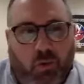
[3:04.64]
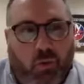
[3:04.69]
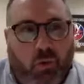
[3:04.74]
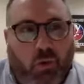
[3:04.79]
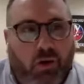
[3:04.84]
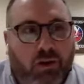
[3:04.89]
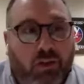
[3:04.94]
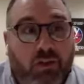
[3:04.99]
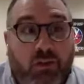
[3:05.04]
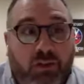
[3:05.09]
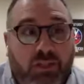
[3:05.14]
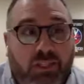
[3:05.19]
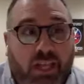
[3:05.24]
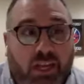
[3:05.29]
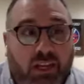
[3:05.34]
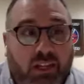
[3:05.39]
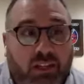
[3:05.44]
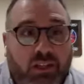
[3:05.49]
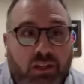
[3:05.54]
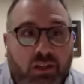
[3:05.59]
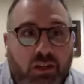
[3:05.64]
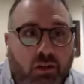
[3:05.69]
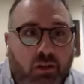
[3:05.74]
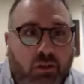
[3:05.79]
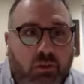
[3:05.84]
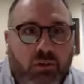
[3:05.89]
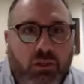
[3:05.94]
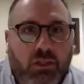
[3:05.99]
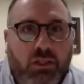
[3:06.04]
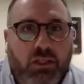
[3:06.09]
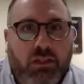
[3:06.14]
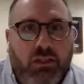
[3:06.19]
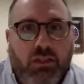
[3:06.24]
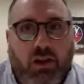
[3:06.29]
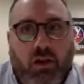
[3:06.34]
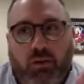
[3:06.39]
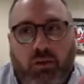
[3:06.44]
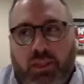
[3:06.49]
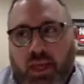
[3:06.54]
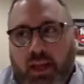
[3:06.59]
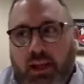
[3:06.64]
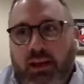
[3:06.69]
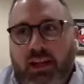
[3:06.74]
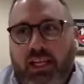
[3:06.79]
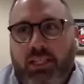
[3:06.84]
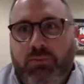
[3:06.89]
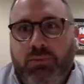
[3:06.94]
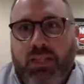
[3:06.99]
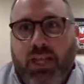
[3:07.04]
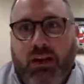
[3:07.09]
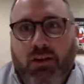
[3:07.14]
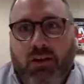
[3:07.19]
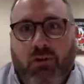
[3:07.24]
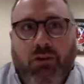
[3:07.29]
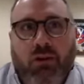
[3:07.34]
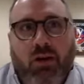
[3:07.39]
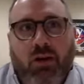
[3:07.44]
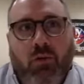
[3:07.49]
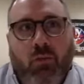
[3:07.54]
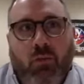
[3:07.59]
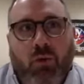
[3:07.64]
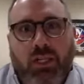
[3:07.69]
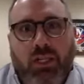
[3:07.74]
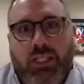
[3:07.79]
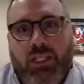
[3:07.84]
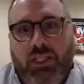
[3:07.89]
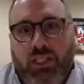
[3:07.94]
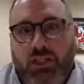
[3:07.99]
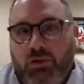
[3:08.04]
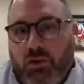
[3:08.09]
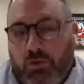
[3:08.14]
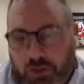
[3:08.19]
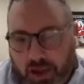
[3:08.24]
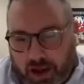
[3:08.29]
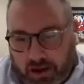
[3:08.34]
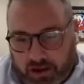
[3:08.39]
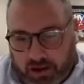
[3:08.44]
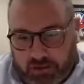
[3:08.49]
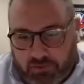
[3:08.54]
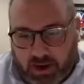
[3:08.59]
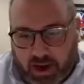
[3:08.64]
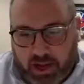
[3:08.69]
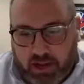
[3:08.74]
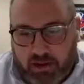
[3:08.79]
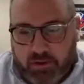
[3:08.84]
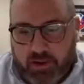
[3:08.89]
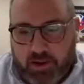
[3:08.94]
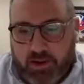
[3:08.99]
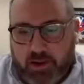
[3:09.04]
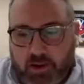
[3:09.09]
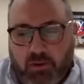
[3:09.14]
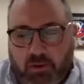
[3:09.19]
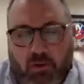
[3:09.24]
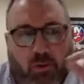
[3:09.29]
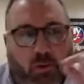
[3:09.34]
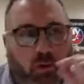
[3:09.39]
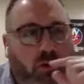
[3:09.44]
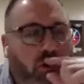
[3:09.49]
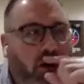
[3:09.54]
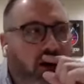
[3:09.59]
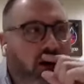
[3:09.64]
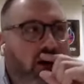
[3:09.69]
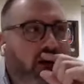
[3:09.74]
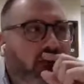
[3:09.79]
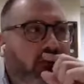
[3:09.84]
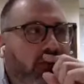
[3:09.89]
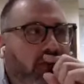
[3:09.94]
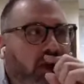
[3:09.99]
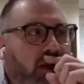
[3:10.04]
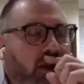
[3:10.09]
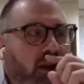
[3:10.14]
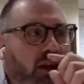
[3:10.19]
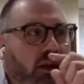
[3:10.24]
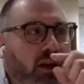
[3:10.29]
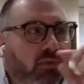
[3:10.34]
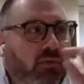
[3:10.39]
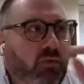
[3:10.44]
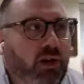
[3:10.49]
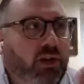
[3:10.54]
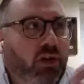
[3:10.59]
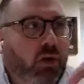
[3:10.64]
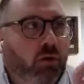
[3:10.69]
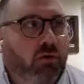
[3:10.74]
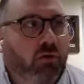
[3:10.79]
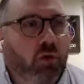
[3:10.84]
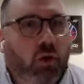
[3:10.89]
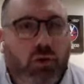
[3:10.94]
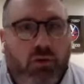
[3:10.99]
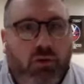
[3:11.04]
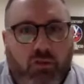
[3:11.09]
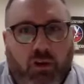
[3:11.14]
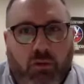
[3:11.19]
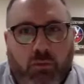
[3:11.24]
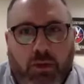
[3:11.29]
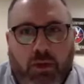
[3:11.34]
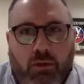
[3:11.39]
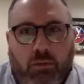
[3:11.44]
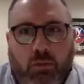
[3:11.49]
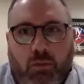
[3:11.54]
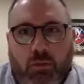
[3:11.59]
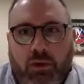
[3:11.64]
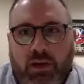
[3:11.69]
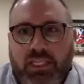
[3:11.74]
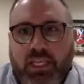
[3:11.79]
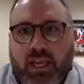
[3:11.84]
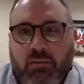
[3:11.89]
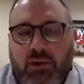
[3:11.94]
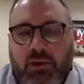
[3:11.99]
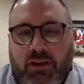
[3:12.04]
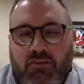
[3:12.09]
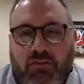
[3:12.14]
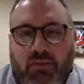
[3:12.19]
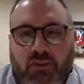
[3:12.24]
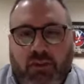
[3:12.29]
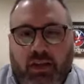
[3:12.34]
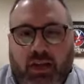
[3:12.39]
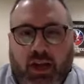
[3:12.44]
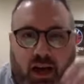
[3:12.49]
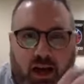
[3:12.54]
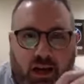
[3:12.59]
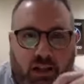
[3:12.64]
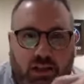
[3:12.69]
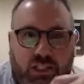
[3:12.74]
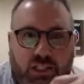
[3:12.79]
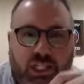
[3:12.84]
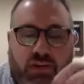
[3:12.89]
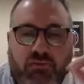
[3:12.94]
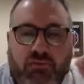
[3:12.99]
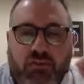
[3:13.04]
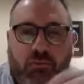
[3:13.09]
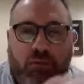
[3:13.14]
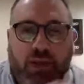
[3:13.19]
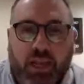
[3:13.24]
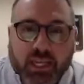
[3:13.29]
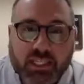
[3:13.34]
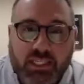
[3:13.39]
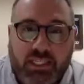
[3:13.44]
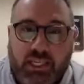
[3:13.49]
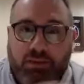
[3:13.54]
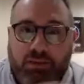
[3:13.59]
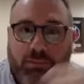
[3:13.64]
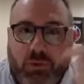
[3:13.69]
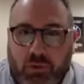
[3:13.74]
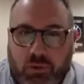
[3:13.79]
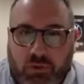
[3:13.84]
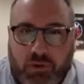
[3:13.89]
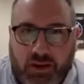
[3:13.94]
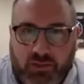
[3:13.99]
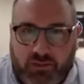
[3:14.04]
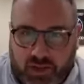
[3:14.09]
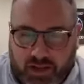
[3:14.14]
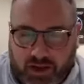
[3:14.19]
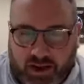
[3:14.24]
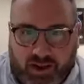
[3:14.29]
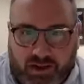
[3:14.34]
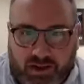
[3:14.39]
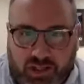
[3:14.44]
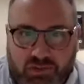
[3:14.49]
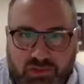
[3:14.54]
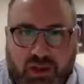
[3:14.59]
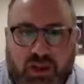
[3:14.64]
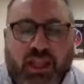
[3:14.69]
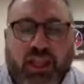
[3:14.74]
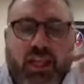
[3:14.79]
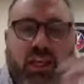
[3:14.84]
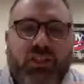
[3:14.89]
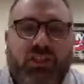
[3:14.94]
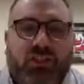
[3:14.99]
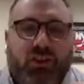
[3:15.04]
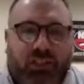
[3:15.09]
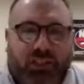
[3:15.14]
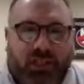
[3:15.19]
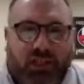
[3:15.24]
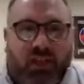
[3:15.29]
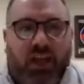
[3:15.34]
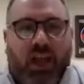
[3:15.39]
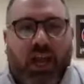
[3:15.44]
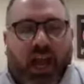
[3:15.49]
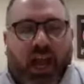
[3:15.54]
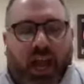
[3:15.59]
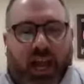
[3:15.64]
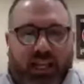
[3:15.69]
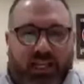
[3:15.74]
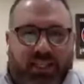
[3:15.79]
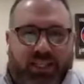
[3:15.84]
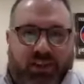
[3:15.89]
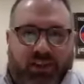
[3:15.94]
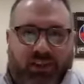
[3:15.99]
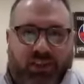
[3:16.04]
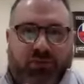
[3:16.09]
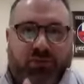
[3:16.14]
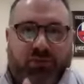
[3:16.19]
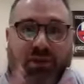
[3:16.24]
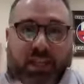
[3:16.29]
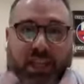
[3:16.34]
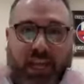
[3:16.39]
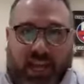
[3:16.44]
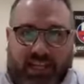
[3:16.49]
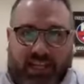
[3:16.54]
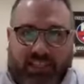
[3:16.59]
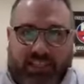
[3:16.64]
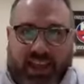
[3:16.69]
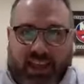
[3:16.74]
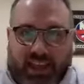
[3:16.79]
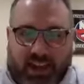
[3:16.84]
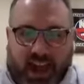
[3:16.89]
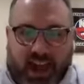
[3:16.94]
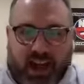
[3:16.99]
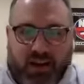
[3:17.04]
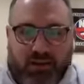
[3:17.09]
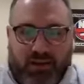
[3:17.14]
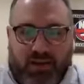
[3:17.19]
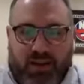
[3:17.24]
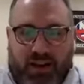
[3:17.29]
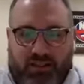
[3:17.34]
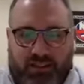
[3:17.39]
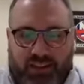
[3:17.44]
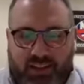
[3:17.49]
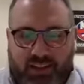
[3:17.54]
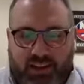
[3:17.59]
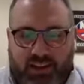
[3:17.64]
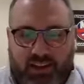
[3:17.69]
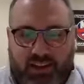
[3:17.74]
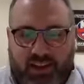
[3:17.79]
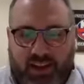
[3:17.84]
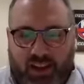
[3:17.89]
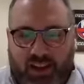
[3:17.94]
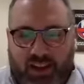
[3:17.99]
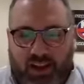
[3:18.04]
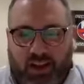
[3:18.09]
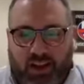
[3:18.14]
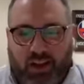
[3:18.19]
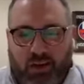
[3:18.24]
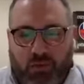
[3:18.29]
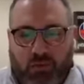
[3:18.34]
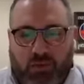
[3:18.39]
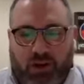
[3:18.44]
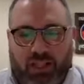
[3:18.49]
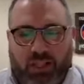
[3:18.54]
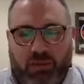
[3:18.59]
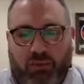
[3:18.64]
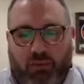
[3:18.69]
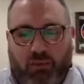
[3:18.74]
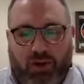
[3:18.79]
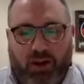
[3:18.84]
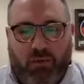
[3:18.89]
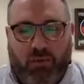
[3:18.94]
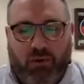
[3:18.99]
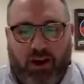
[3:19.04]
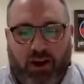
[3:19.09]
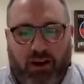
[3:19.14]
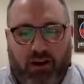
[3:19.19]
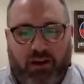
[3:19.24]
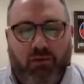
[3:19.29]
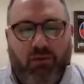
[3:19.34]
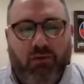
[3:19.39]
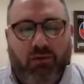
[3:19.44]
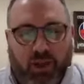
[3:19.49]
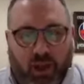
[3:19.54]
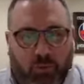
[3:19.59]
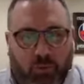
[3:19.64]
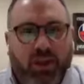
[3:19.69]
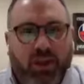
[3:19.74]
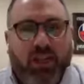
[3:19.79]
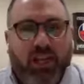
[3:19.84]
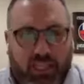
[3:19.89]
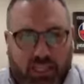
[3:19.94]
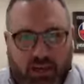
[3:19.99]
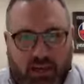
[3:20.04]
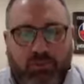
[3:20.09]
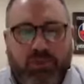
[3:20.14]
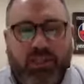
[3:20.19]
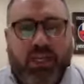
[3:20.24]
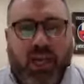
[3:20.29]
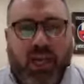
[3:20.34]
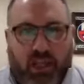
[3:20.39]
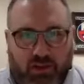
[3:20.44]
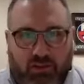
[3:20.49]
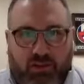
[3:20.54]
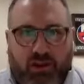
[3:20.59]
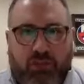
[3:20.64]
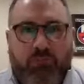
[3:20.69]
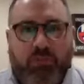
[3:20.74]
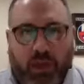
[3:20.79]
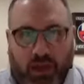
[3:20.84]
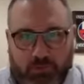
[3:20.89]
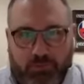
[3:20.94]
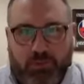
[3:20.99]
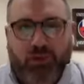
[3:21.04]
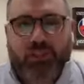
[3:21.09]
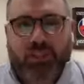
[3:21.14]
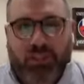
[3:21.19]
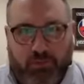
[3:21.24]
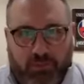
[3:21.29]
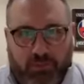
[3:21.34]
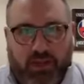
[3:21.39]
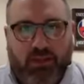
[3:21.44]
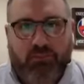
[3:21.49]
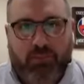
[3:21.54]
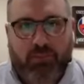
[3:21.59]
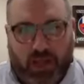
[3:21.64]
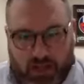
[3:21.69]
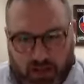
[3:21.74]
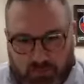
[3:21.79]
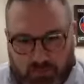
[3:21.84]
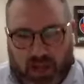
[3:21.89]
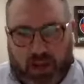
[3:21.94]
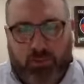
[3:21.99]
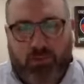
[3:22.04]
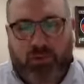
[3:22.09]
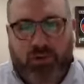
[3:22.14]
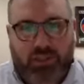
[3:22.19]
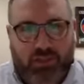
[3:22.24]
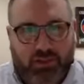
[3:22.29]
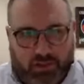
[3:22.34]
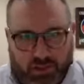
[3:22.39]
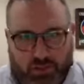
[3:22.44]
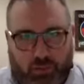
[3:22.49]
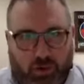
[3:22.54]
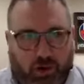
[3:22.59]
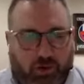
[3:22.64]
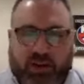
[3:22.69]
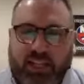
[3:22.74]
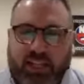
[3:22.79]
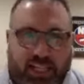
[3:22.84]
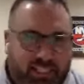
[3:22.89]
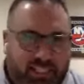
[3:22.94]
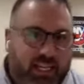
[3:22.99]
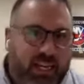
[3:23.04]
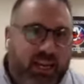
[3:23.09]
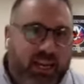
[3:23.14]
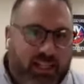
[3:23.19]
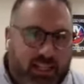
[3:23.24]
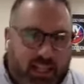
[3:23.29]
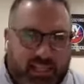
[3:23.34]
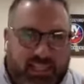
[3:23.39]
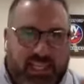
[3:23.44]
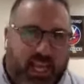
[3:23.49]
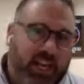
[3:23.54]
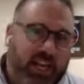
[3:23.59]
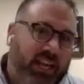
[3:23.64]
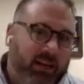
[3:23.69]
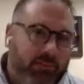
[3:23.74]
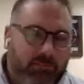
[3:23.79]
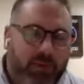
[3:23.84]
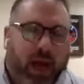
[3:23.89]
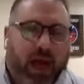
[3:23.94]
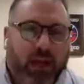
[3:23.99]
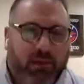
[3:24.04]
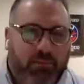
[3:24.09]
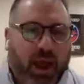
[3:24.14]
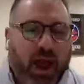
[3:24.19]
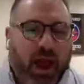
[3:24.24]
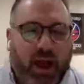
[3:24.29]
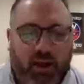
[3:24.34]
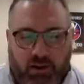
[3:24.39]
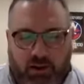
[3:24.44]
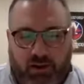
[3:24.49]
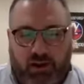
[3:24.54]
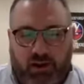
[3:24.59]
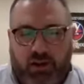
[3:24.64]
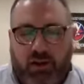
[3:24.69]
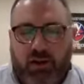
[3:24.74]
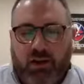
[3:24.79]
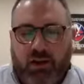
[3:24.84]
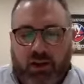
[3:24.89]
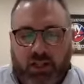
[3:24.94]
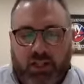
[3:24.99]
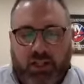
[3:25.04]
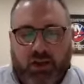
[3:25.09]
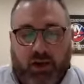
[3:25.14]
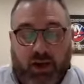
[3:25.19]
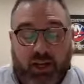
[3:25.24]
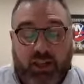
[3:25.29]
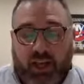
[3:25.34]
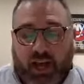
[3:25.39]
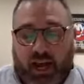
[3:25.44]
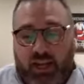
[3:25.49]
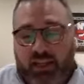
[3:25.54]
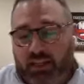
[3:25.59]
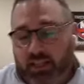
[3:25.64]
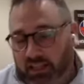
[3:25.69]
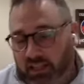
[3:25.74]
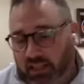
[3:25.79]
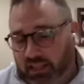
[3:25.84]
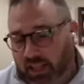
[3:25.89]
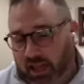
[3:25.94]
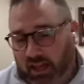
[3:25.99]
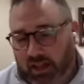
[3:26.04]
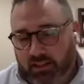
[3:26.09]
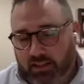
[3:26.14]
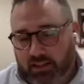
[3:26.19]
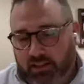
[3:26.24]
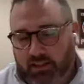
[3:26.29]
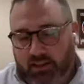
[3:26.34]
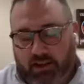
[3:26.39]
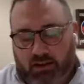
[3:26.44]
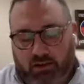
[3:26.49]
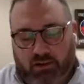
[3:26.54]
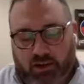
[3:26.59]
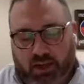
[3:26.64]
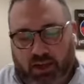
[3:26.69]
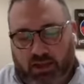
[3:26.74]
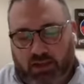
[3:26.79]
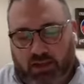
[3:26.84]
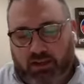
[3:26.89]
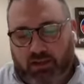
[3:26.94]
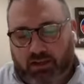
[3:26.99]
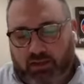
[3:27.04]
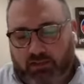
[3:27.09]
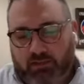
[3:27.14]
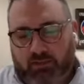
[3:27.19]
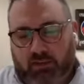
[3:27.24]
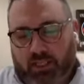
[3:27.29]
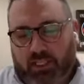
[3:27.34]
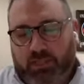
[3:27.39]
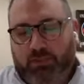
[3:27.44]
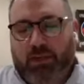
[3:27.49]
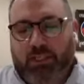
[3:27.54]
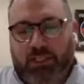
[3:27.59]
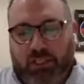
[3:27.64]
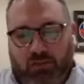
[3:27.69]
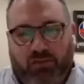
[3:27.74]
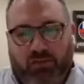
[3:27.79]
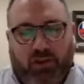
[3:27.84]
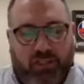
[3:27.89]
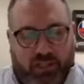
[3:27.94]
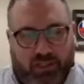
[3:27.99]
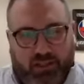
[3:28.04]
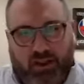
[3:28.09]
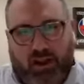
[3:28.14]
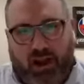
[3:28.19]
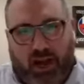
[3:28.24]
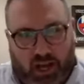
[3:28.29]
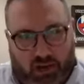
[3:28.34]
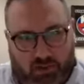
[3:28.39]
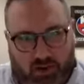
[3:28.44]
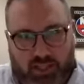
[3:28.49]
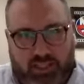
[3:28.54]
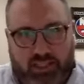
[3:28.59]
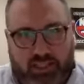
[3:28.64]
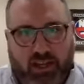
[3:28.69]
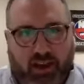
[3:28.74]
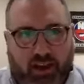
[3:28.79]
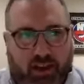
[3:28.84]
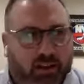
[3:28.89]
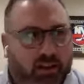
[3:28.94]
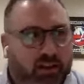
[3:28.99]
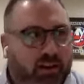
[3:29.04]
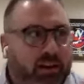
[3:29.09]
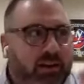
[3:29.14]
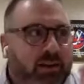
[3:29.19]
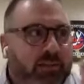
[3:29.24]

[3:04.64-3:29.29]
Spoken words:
or those that do know that it is, but they don't know what to do about it, right? Or if we don't grow enrollment, well, what does that mean for the college and for me as an employee of the college, right? Like it starts to really cascade out. And now suddenly we're at the point where, okay, we need to come together and put something pen to paper and start to work, right? That's that impact pattern. So I think that, like, especially for us on the higher ed side,